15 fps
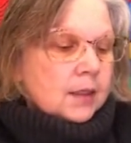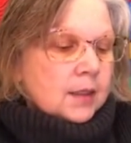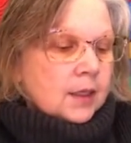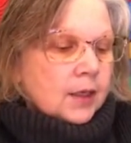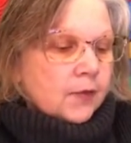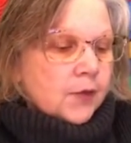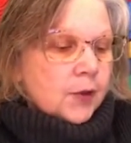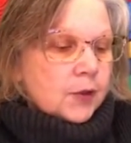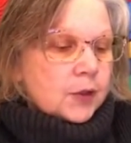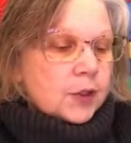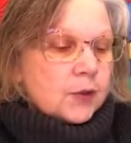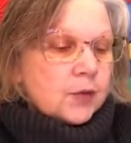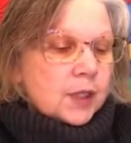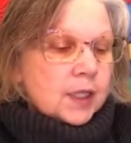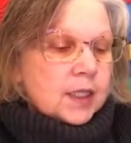like, if you're
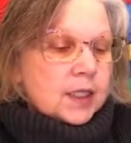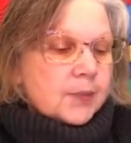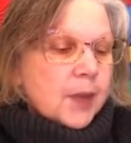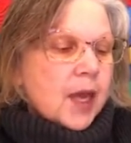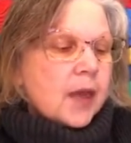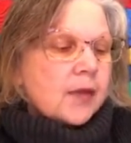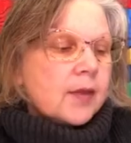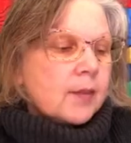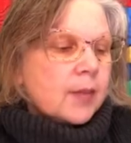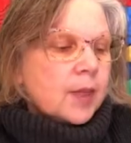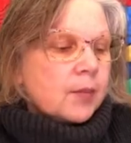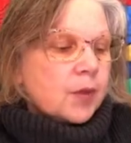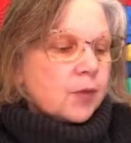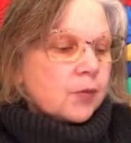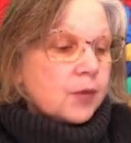new on this path, it
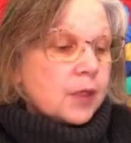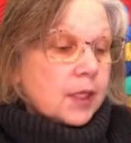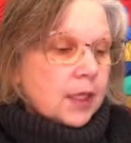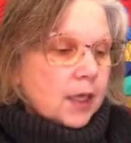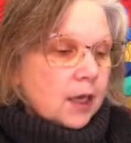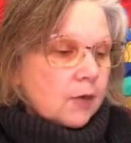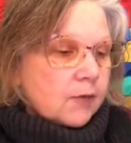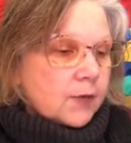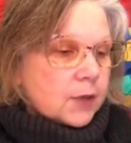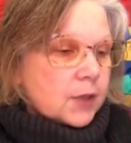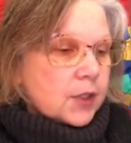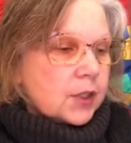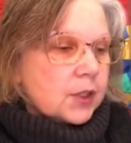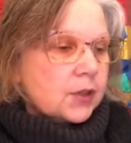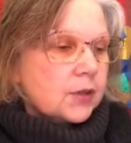might be really helpful
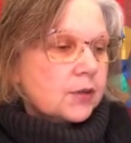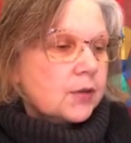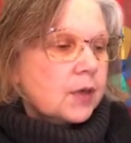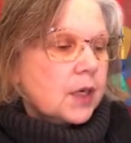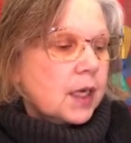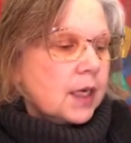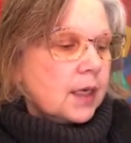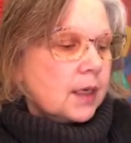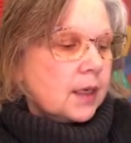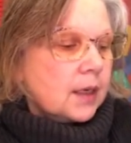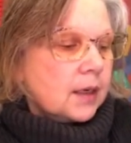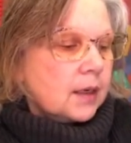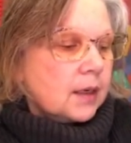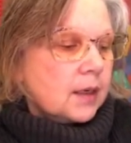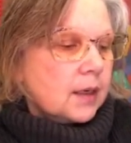to you.
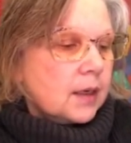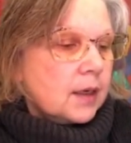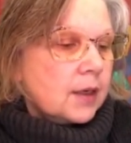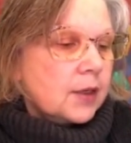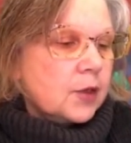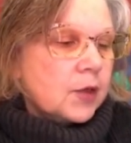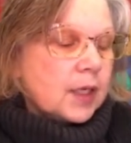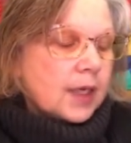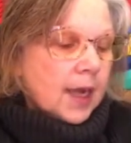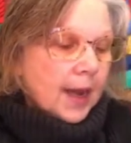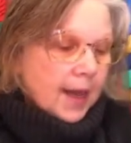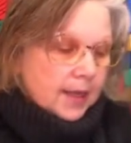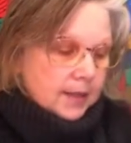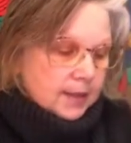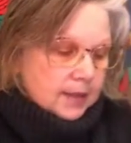And you could
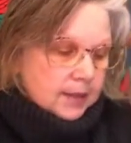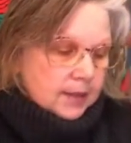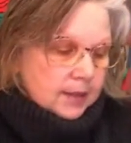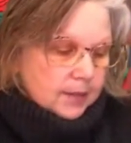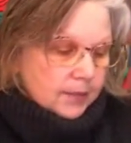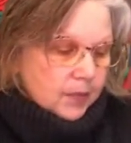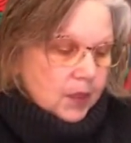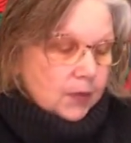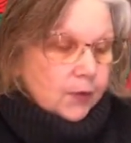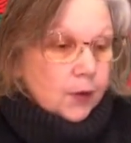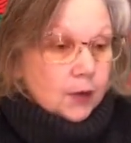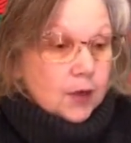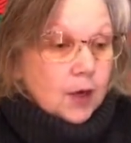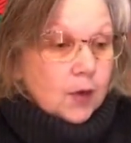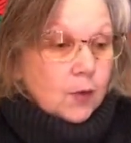ask, if
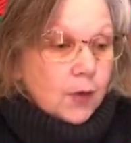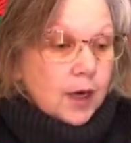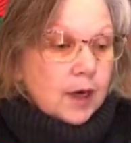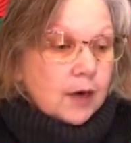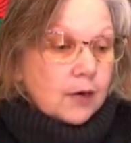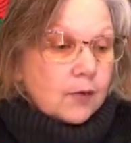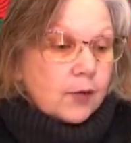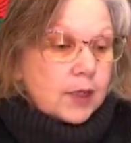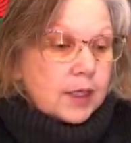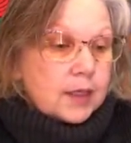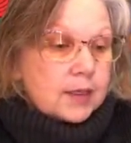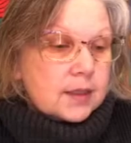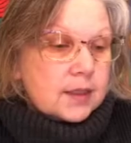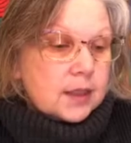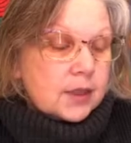you're not aware of what it
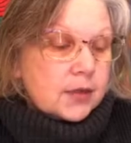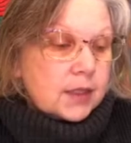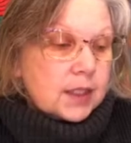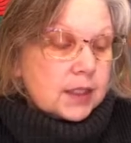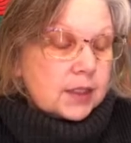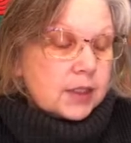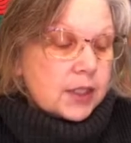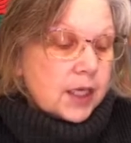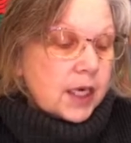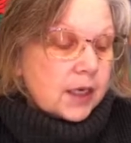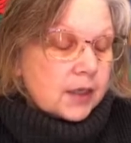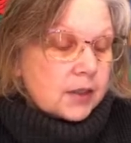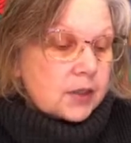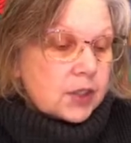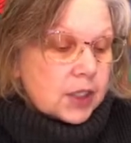is that you need to
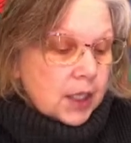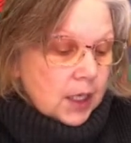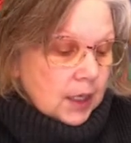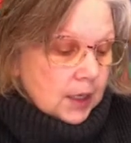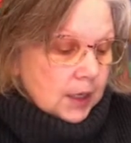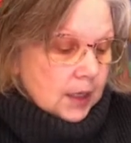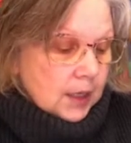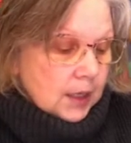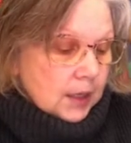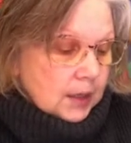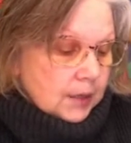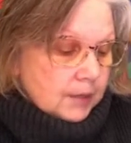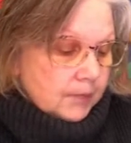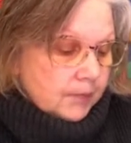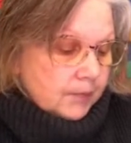change,
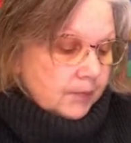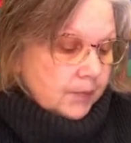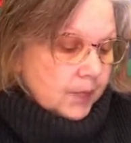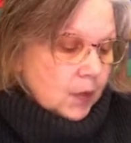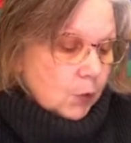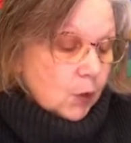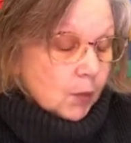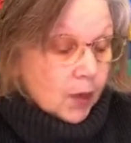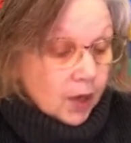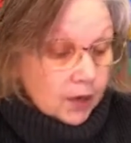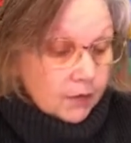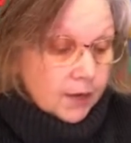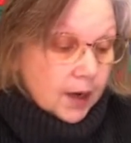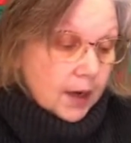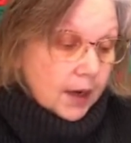or
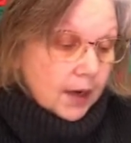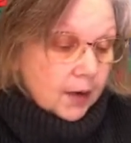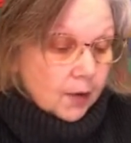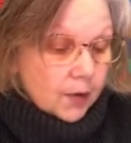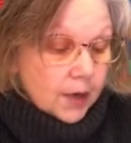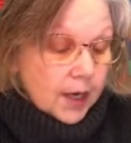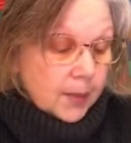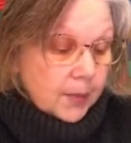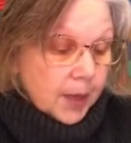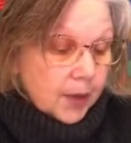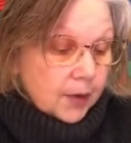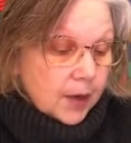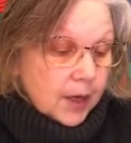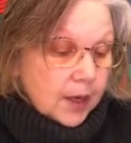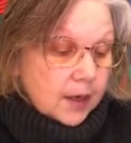modify or get
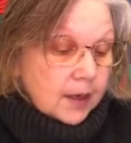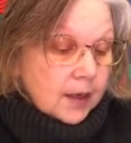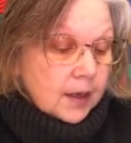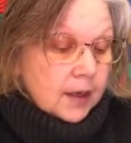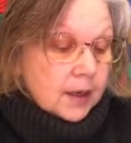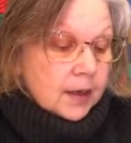better at,